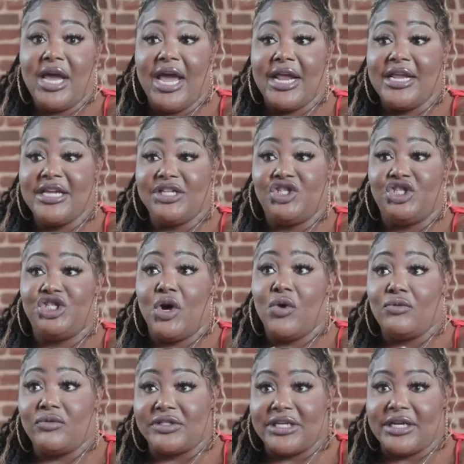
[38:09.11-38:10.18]
and his
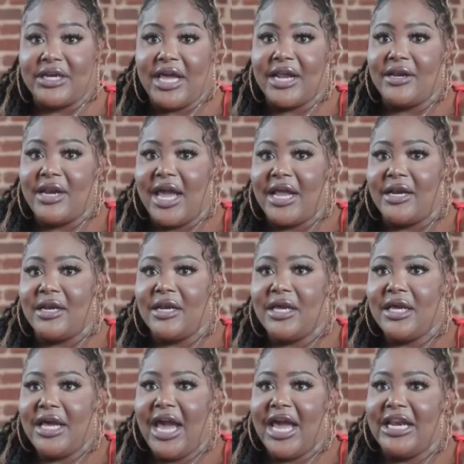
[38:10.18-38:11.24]
jokes and and and
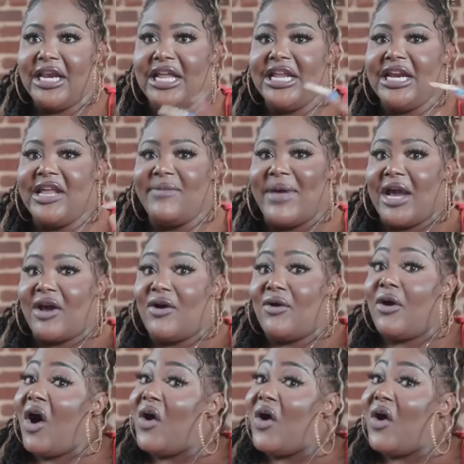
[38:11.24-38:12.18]
and leaning it back on.